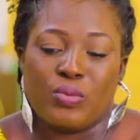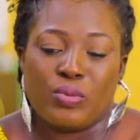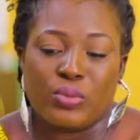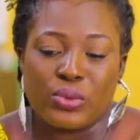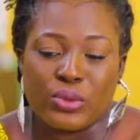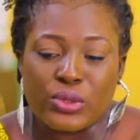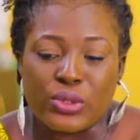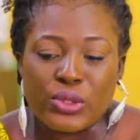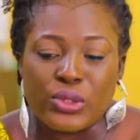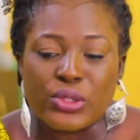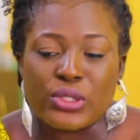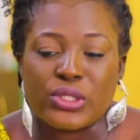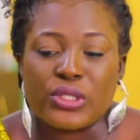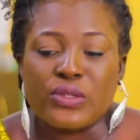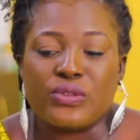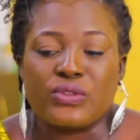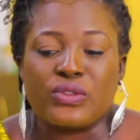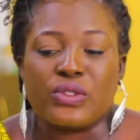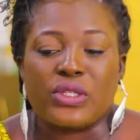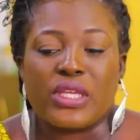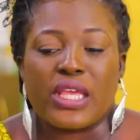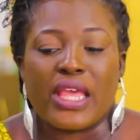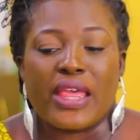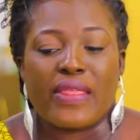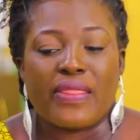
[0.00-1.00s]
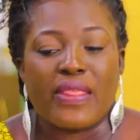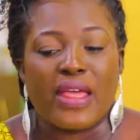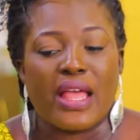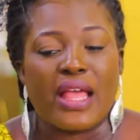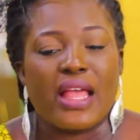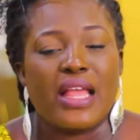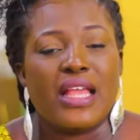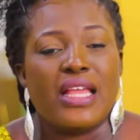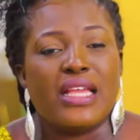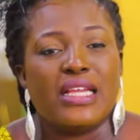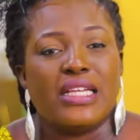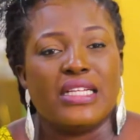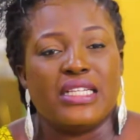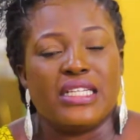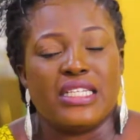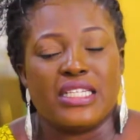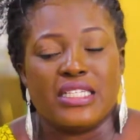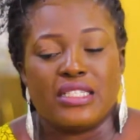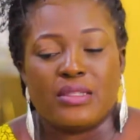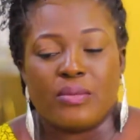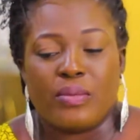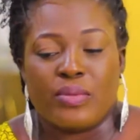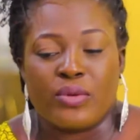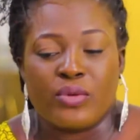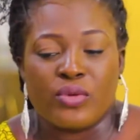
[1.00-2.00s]
Put yourself together.
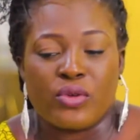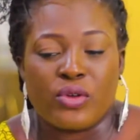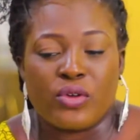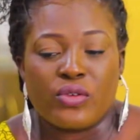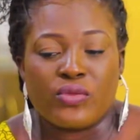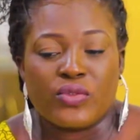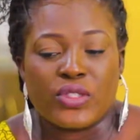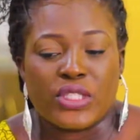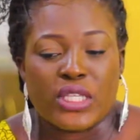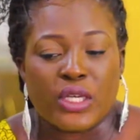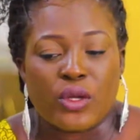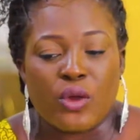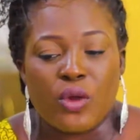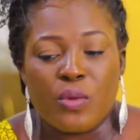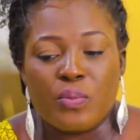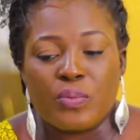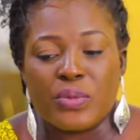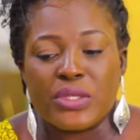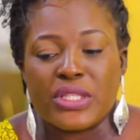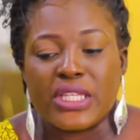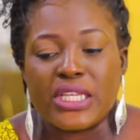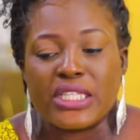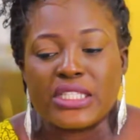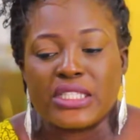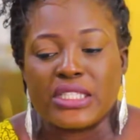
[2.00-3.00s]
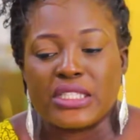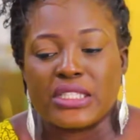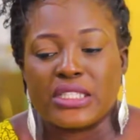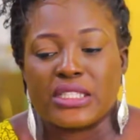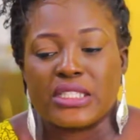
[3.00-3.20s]
In the book of 2 Peter